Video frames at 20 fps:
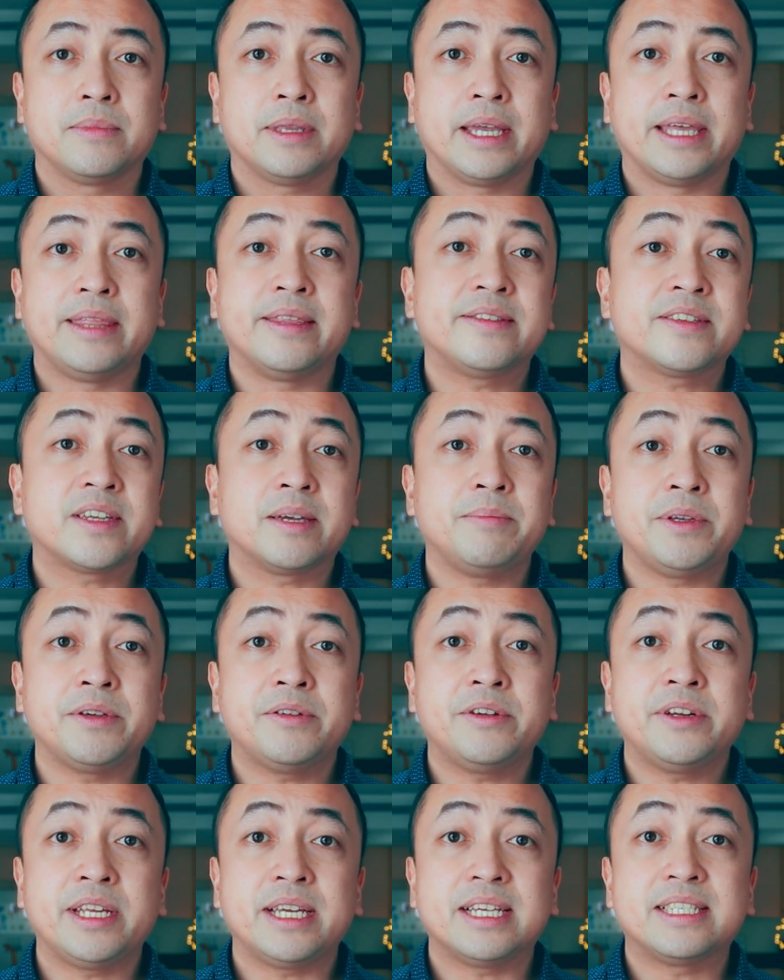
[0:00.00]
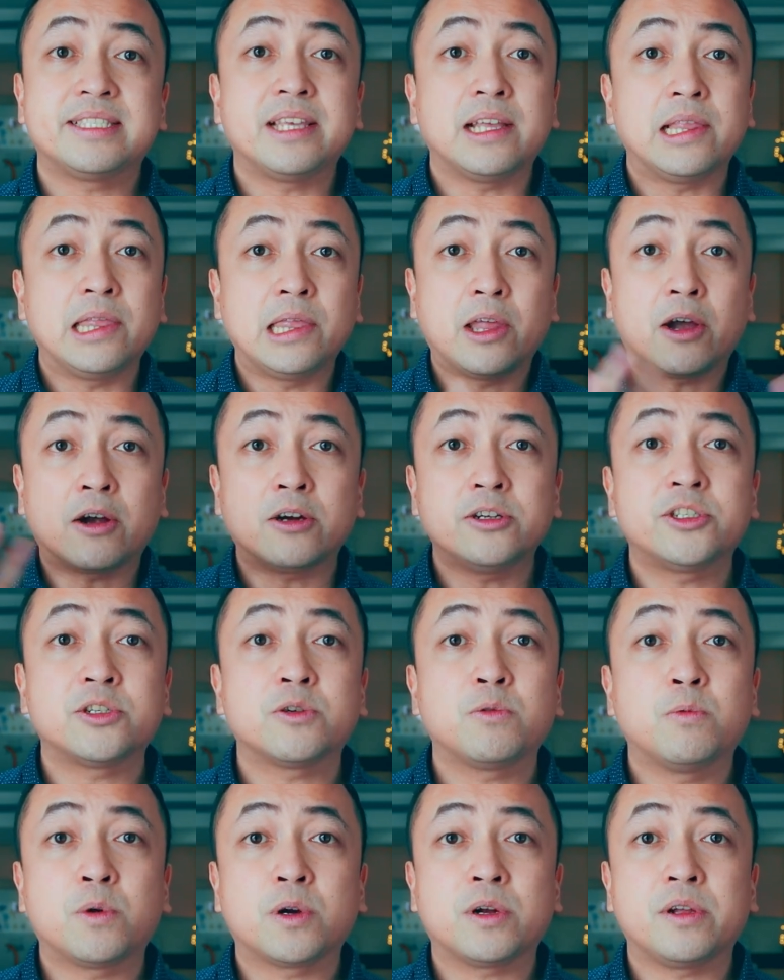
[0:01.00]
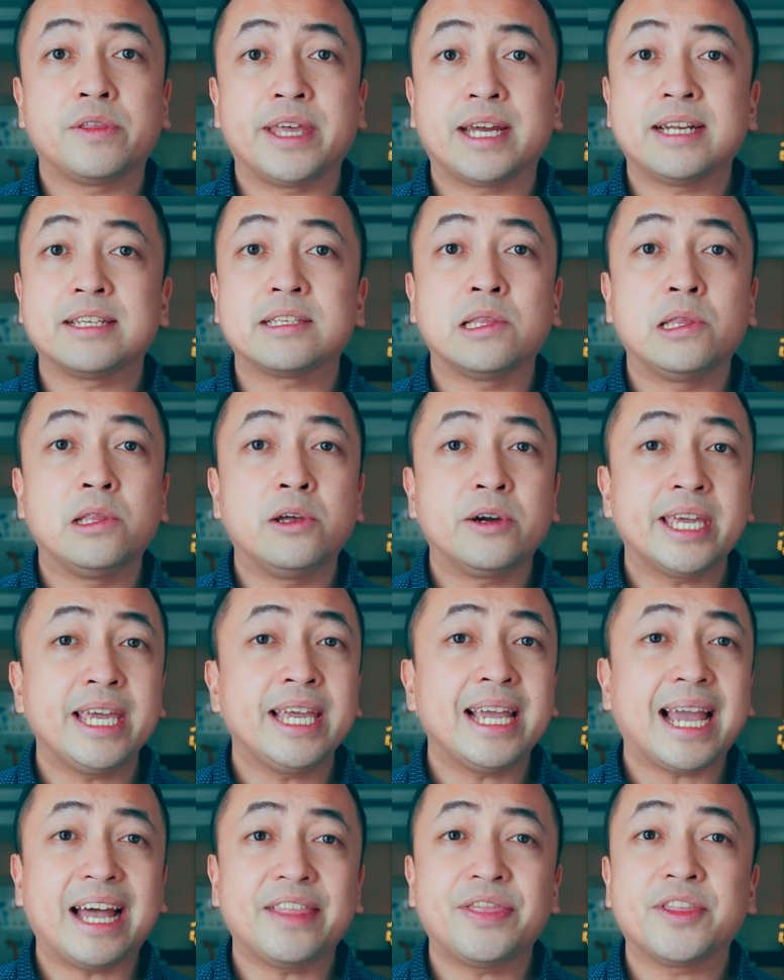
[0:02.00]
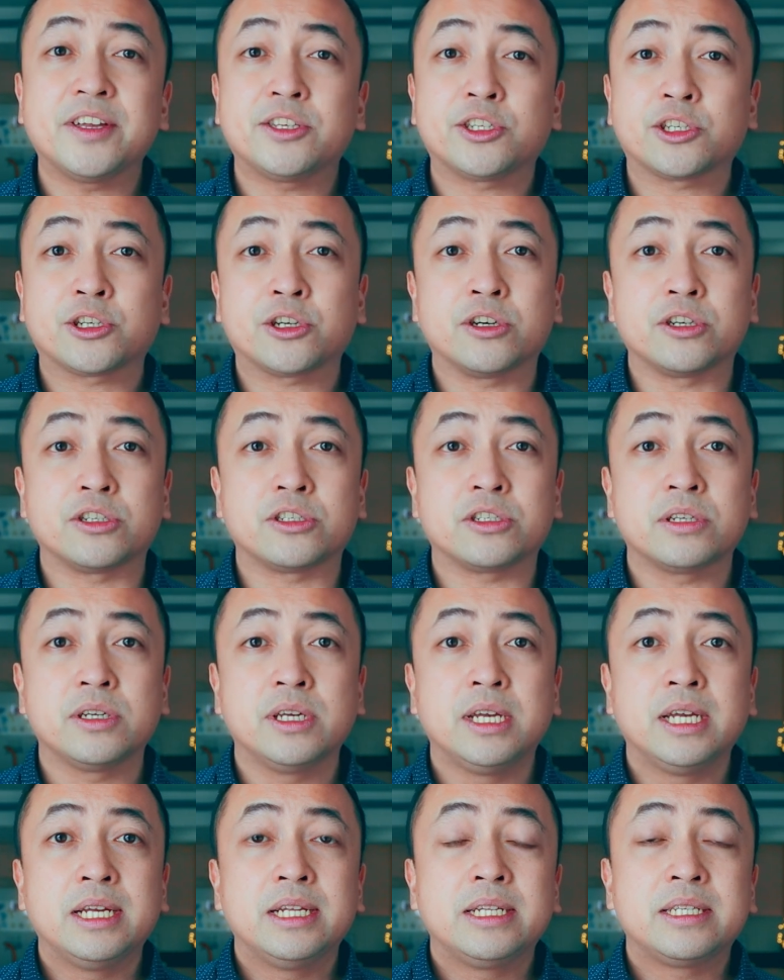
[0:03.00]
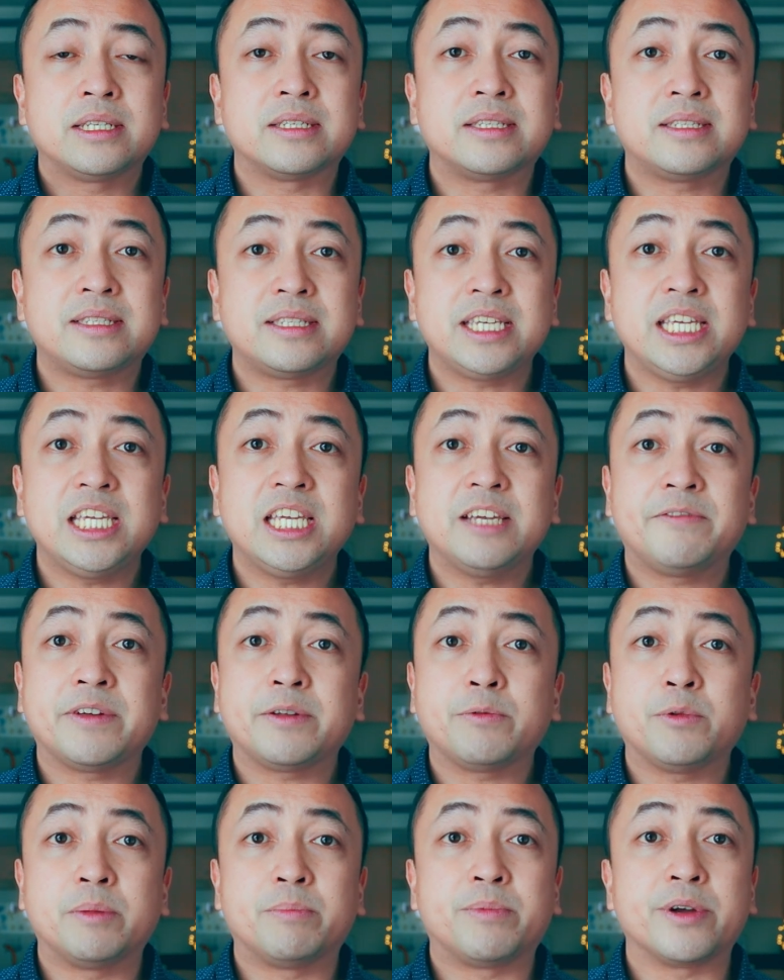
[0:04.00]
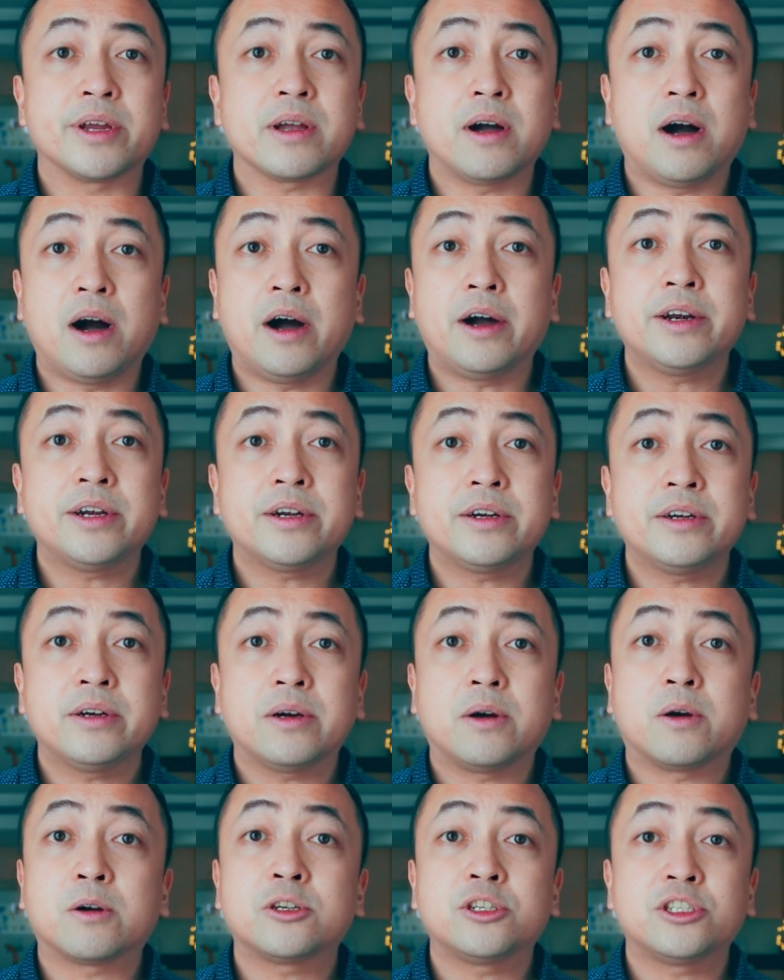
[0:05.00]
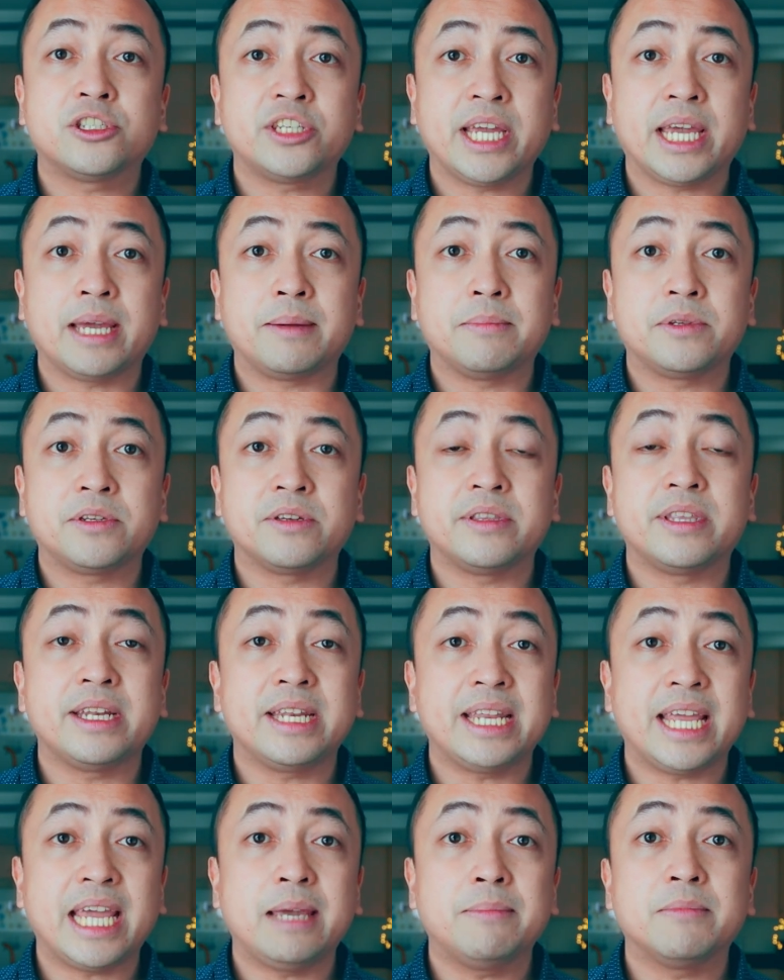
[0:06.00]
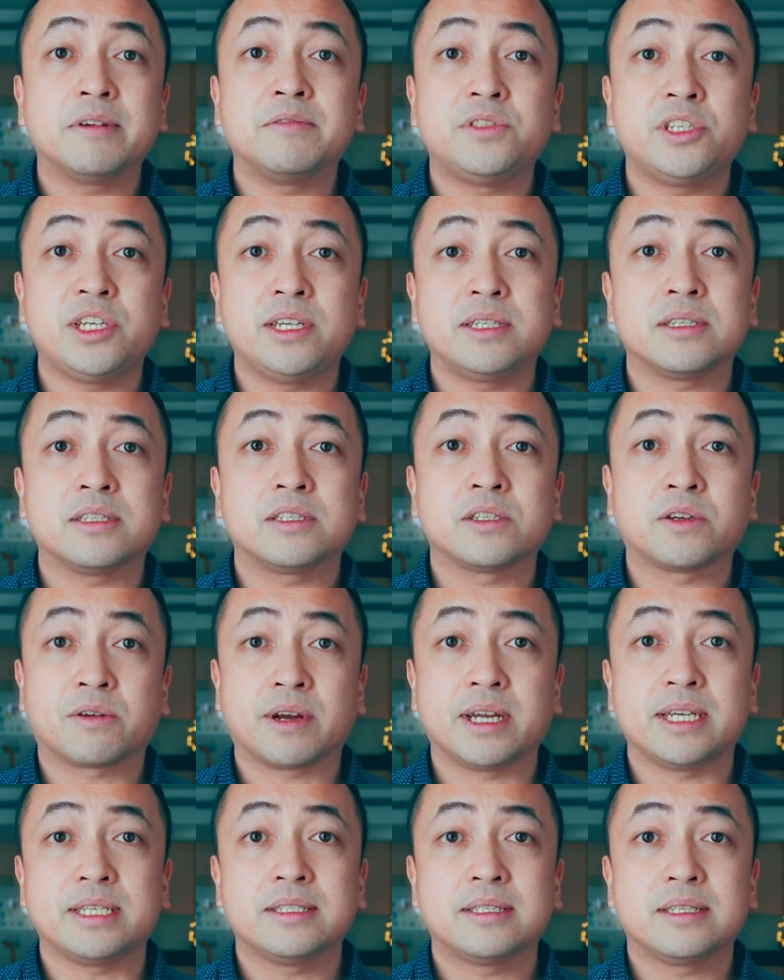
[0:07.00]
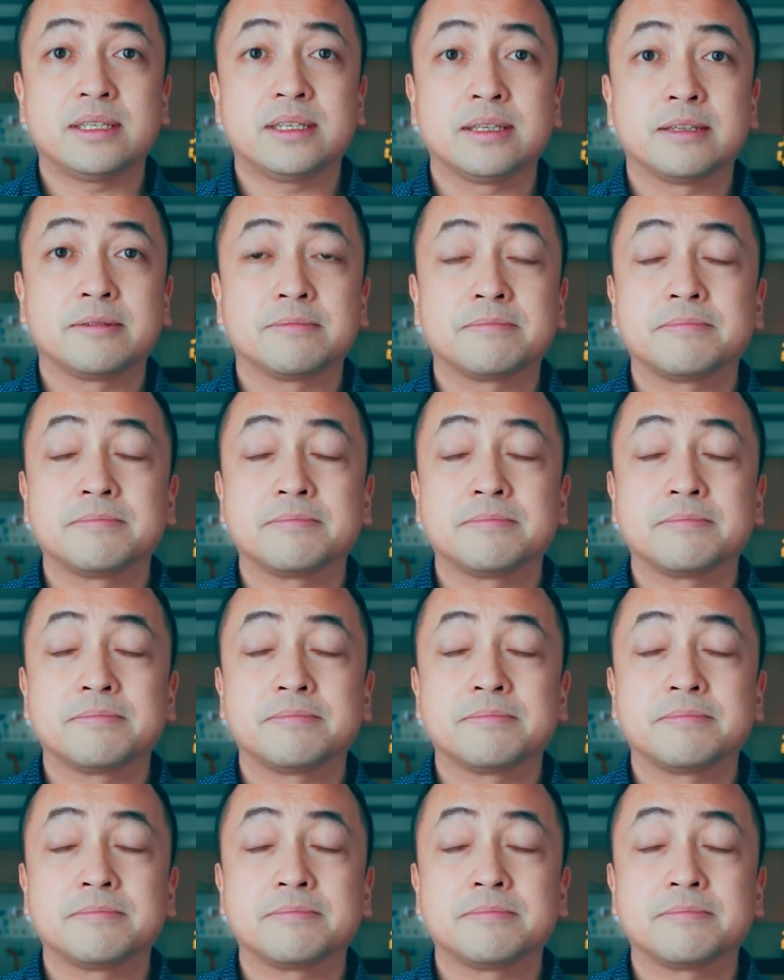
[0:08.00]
And this community is the larger world that is looking at the church to see if it will bring honor or shame to the name of Jesus Christ.